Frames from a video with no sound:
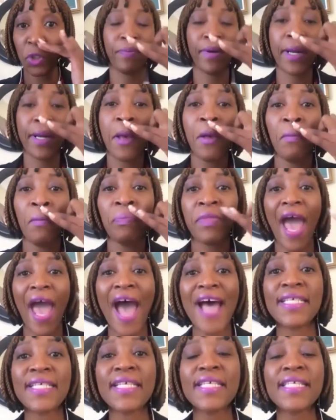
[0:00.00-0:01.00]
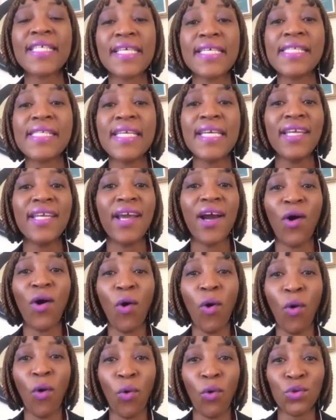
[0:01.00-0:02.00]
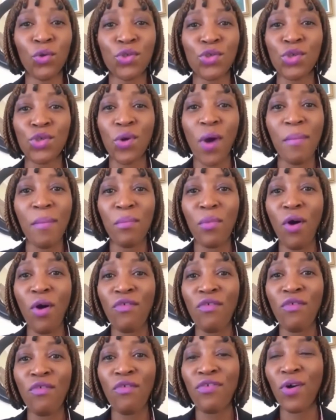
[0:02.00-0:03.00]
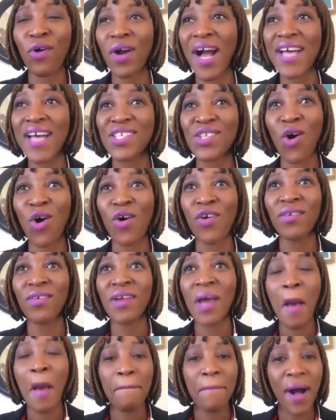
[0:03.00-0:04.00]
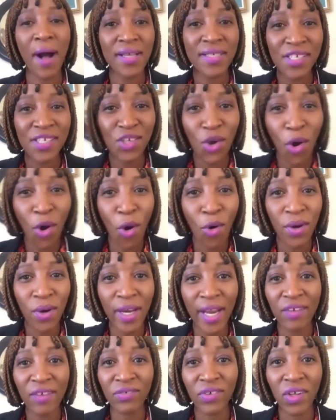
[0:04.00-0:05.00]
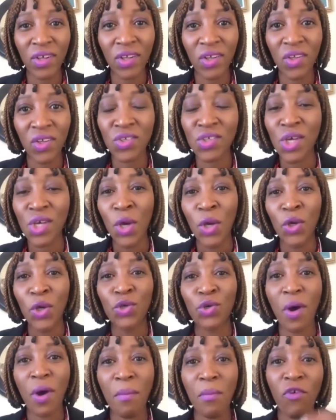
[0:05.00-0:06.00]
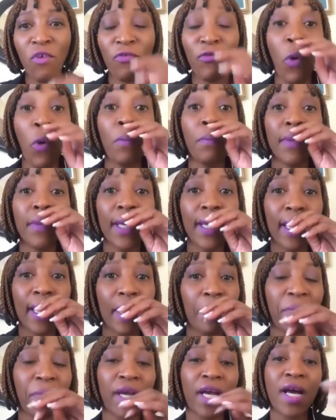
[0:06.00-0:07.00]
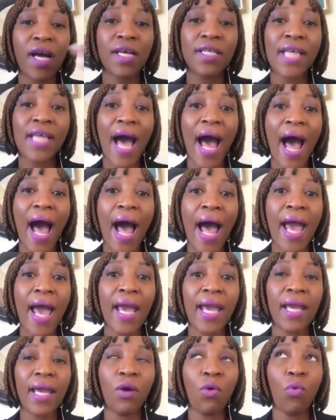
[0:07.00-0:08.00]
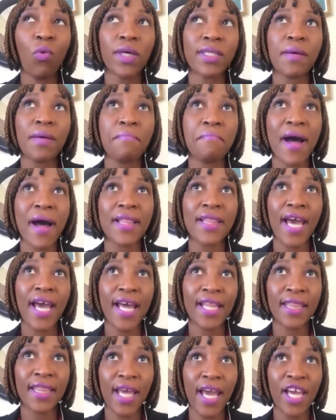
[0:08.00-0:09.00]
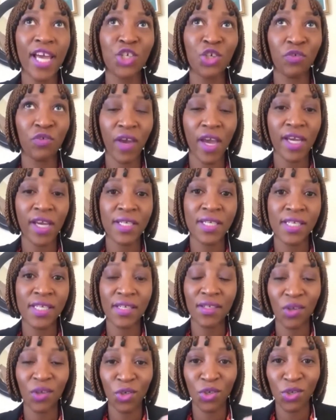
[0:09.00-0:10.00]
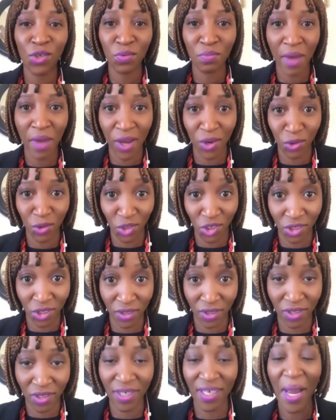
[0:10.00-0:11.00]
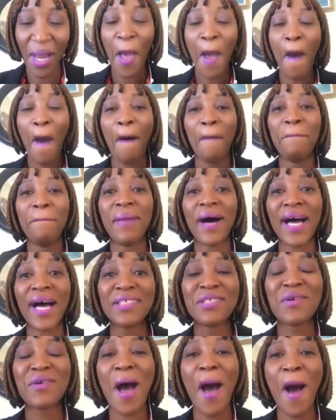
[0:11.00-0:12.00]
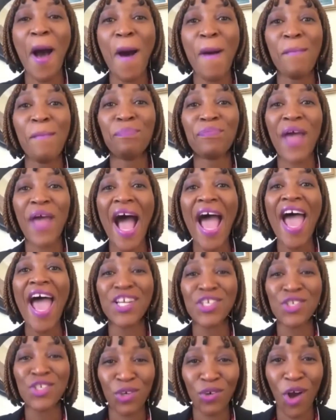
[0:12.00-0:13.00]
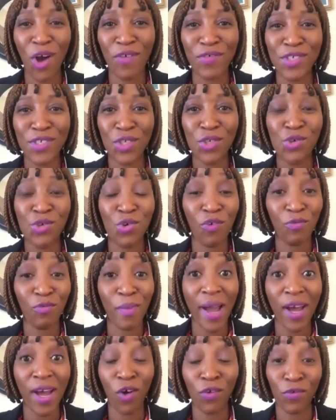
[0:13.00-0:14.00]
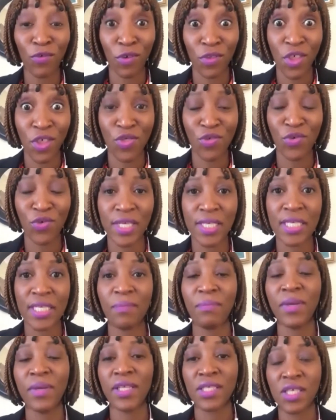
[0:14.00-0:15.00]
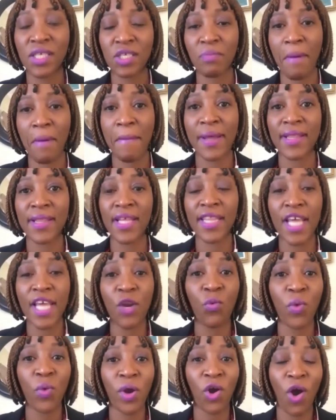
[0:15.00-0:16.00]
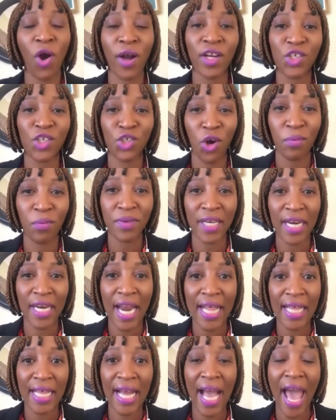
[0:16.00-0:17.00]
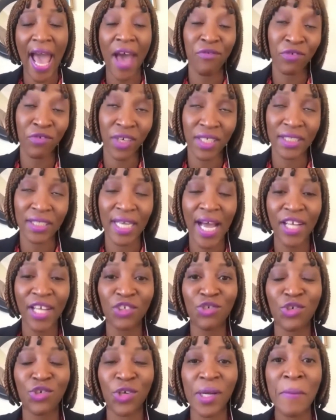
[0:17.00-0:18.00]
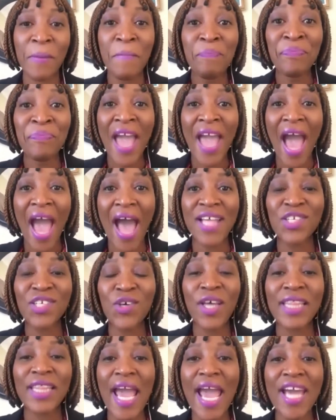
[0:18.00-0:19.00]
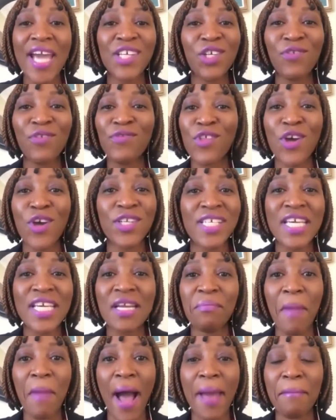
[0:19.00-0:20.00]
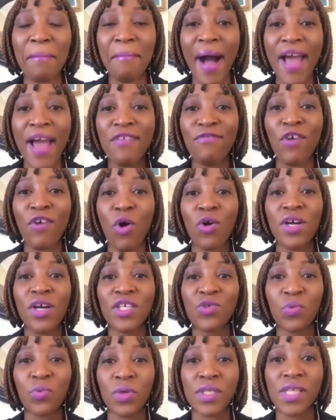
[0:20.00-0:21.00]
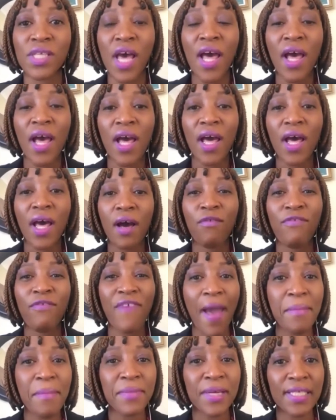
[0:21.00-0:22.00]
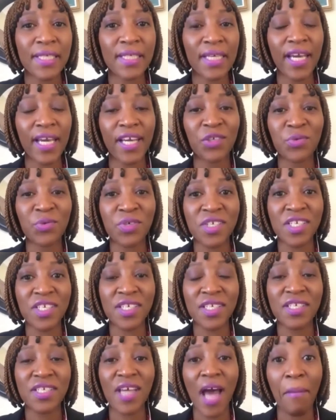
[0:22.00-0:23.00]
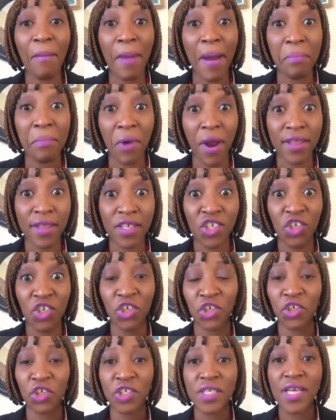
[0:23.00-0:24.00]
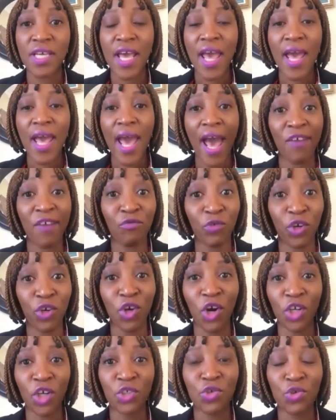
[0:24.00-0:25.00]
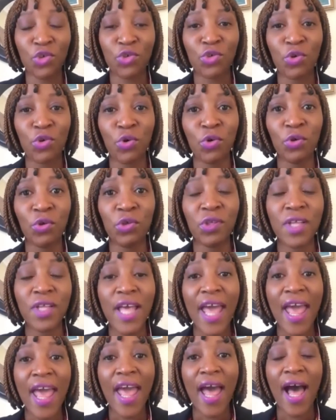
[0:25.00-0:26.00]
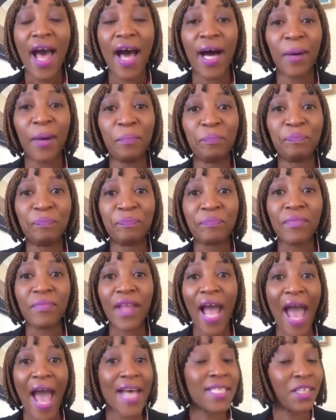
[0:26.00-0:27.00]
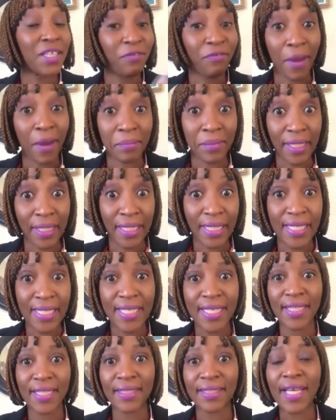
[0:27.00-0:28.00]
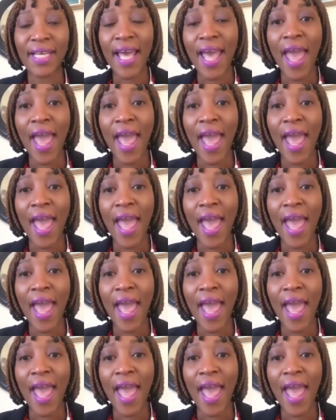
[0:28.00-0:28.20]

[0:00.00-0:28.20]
But as a 16-year-old, you are more focused on passing your O-levels. You are more, for me, because I was a mother at the age of 18, not to my own children, but I had to look after the three siblings, because my mother then got a job in another African country. And so at the age of 13, my focus was family. It was just, are my brothers good? Have we gone to school? Has the family eaten?